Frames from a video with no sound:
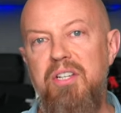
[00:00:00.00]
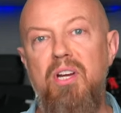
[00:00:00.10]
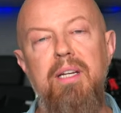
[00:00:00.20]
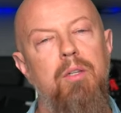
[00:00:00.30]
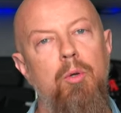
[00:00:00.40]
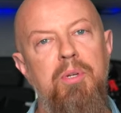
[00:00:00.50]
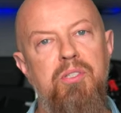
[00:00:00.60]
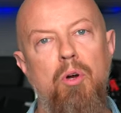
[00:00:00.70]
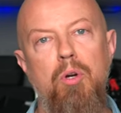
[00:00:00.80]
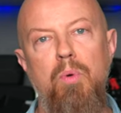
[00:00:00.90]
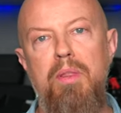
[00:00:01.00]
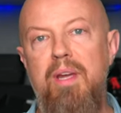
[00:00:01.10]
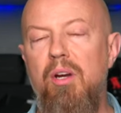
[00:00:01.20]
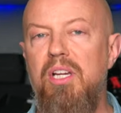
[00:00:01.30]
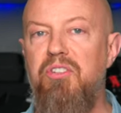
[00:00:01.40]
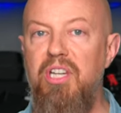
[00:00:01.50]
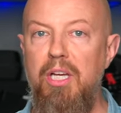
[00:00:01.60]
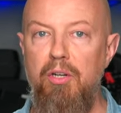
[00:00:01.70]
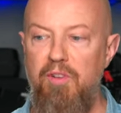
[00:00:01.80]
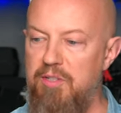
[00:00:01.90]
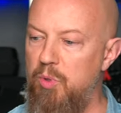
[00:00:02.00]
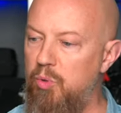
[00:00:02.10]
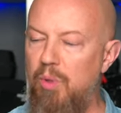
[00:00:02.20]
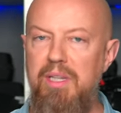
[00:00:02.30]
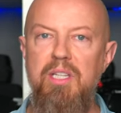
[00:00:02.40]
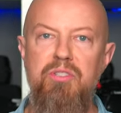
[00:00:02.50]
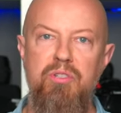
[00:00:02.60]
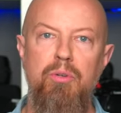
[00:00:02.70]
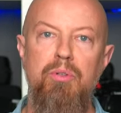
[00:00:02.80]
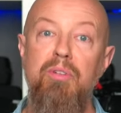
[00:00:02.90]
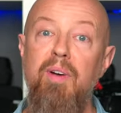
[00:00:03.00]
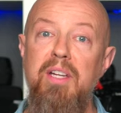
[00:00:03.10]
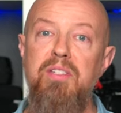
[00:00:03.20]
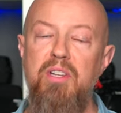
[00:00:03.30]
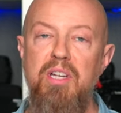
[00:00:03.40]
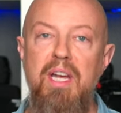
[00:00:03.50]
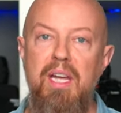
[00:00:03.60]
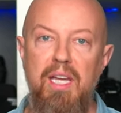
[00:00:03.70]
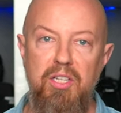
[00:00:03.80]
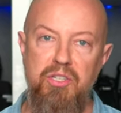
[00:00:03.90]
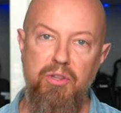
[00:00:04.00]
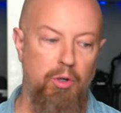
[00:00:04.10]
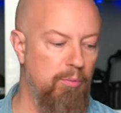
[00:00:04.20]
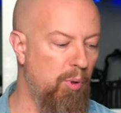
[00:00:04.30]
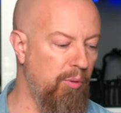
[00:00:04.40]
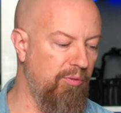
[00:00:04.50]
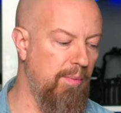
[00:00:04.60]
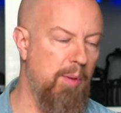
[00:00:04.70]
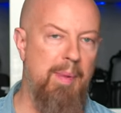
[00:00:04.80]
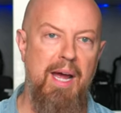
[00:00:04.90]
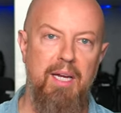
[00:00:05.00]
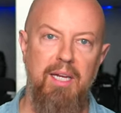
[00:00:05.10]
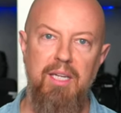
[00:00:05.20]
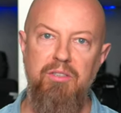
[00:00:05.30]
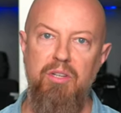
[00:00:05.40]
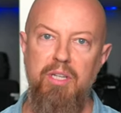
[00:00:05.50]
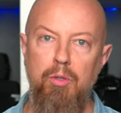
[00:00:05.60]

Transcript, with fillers: that tiny little piece of hardware there is the interface between these two devices. It is Thunderbolt from the Mac into the